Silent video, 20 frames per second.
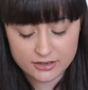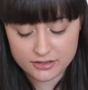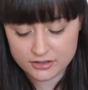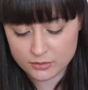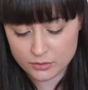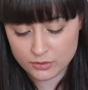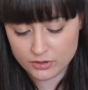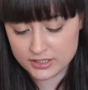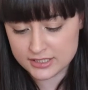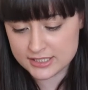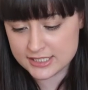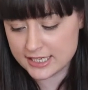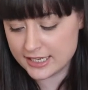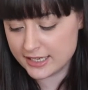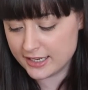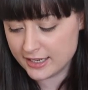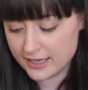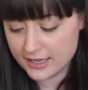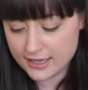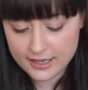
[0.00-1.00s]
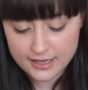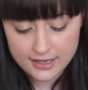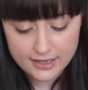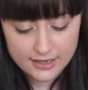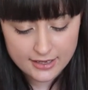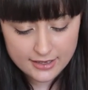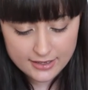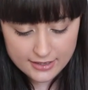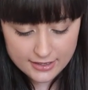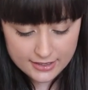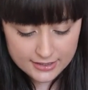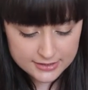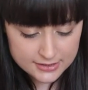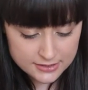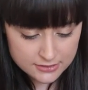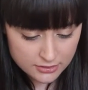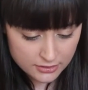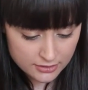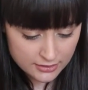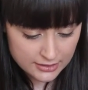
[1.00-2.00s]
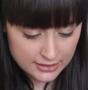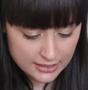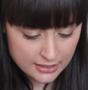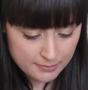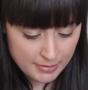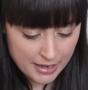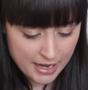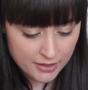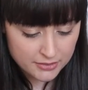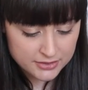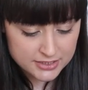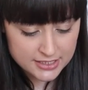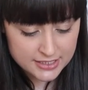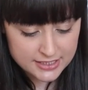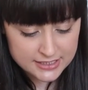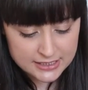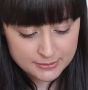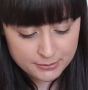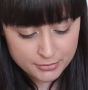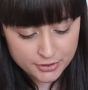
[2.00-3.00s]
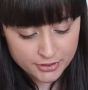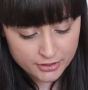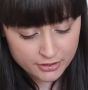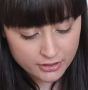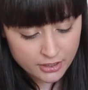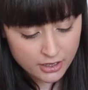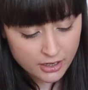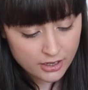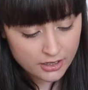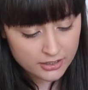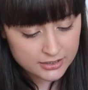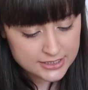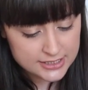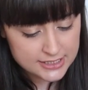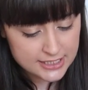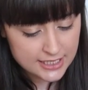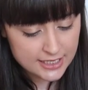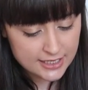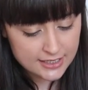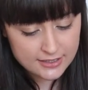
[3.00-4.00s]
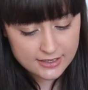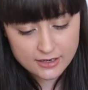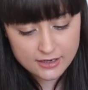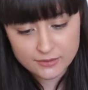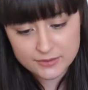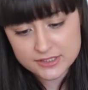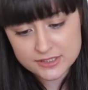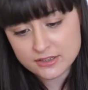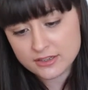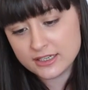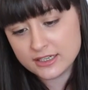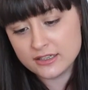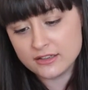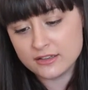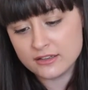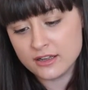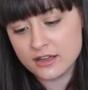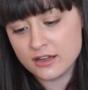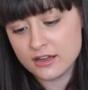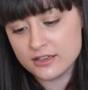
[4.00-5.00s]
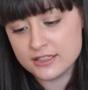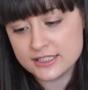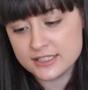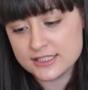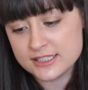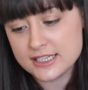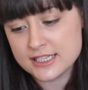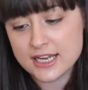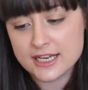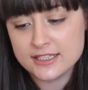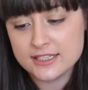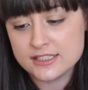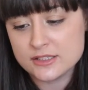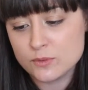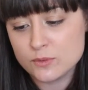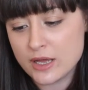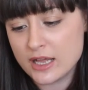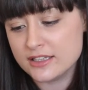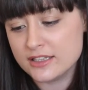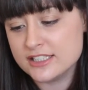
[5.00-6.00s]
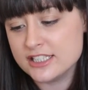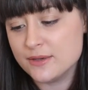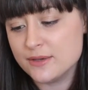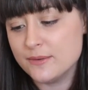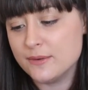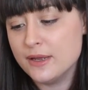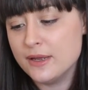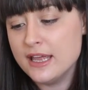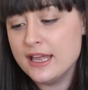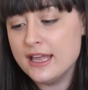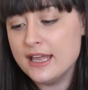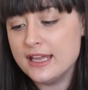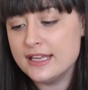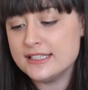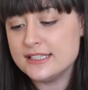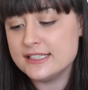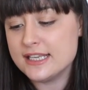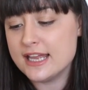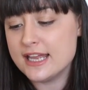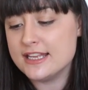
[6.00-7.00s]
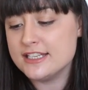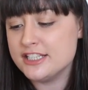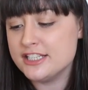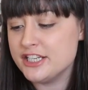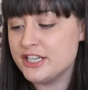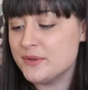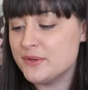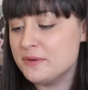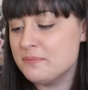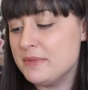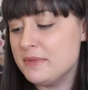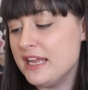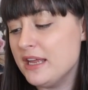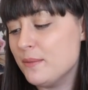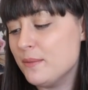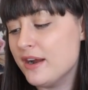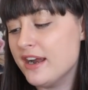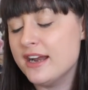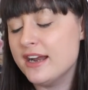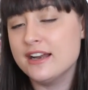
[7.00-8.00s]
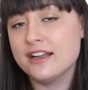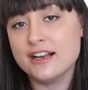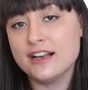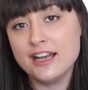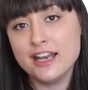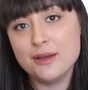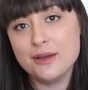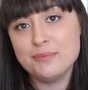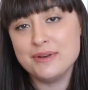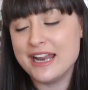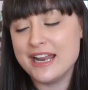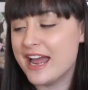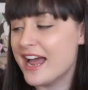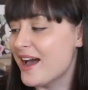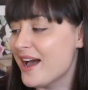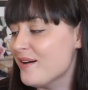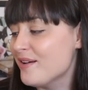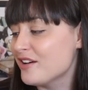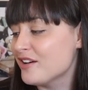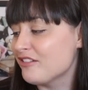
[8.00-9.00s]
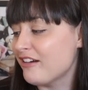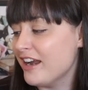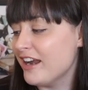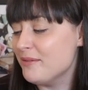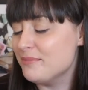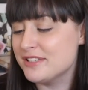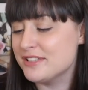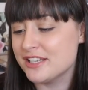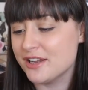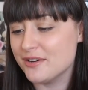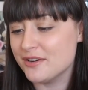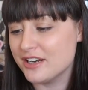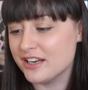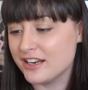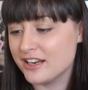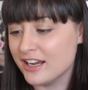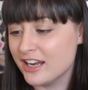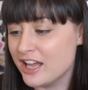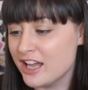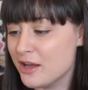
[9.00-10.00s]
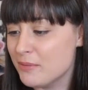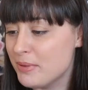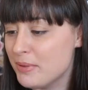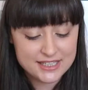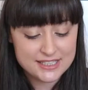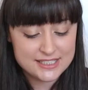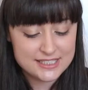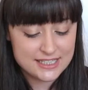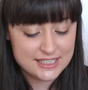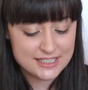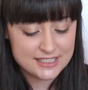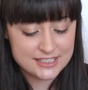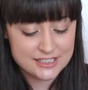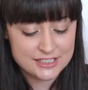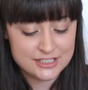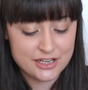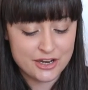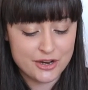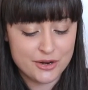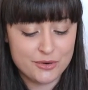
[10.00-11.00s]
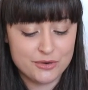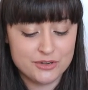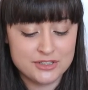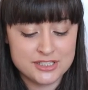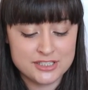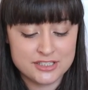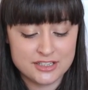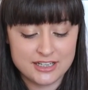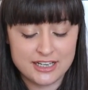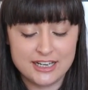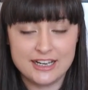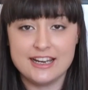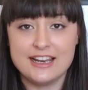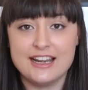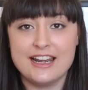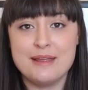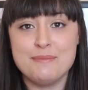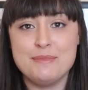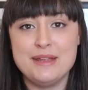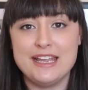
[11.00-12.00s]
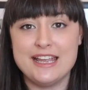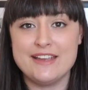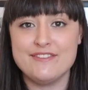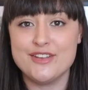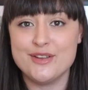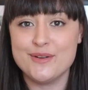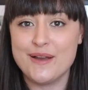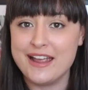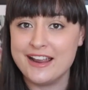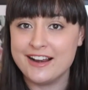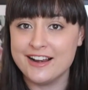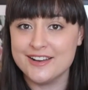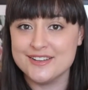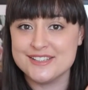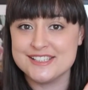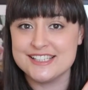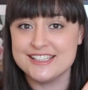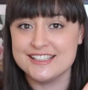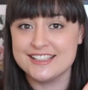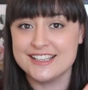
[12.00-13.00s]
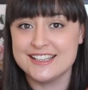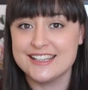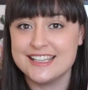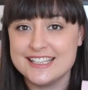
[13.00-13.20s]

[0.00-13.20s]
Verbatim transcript: good quality it's got little pouches to put your cards in. Oh, it's got a little card inside as well. So it says, you and me, we're in a club now, Grape Soda Club. This is so stunning. Let me give you a closer look at